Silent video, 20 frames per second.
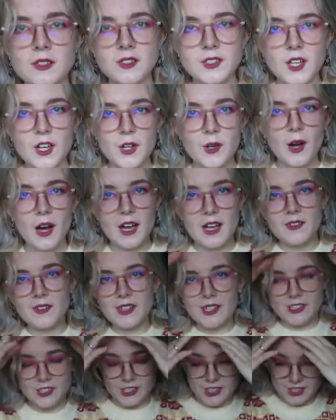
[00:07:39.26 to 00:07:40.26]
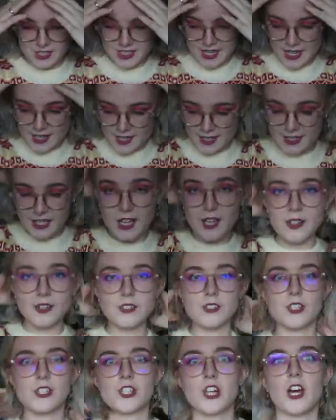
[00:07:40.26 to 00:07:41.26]
So I've literally just taken that
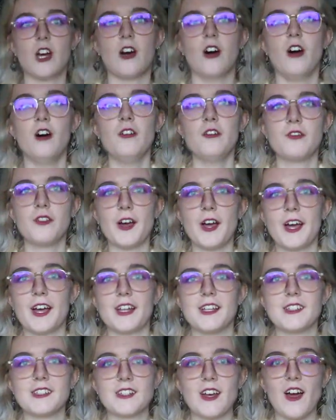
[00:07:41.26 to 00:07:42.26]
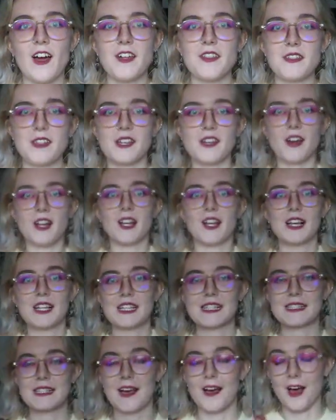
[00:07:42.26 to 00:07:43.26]
undershirt off, and I think I
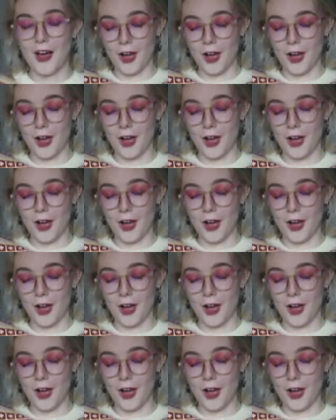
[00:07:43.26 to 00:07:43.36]
like this a